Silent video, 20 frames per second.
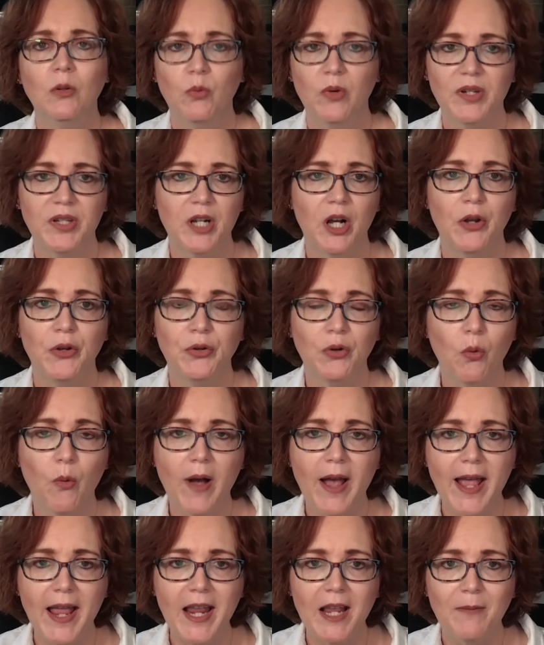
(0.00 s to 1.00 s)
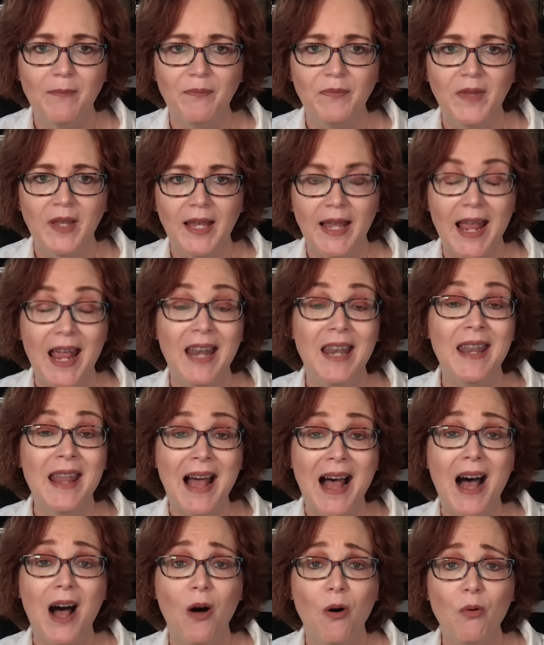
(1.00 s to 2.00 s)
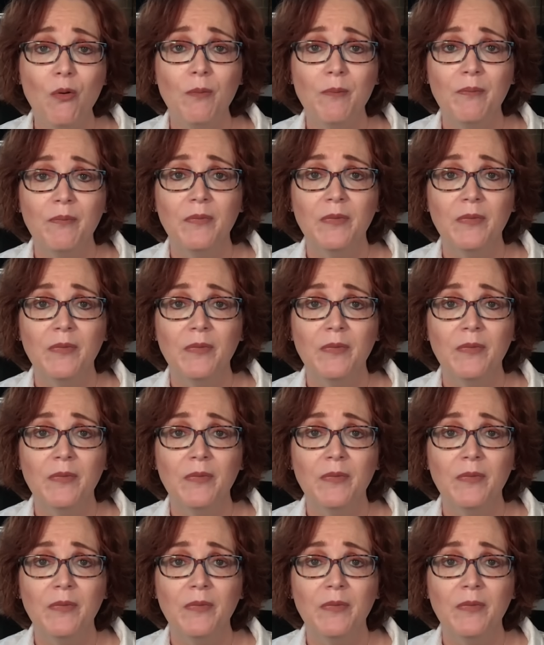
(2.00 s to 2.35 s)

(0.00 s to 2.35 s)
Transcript: was underway, and now